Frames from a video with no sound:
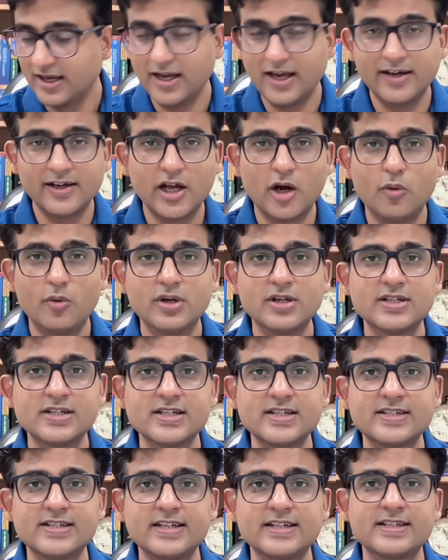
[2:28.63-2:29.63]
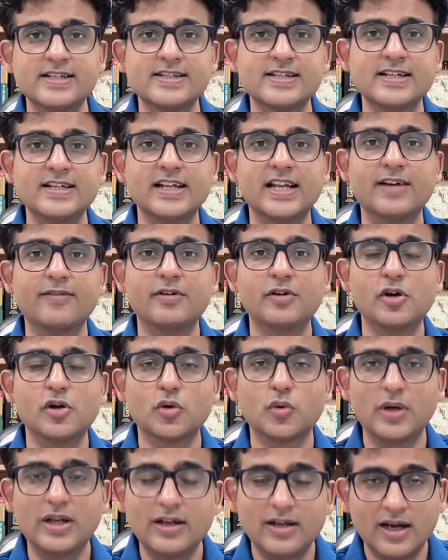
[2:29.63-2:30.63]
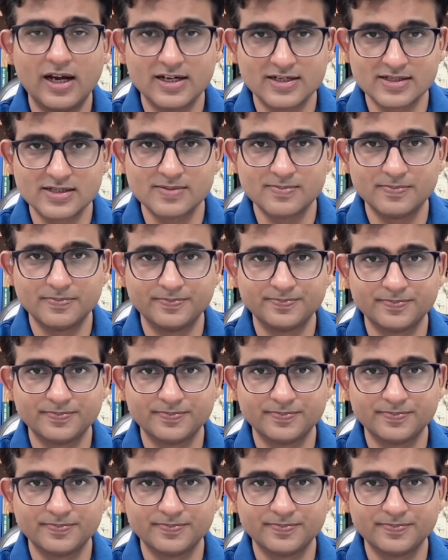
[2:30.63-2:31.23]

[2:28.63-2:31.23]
and nowadays it says they send eleven or twelve hours.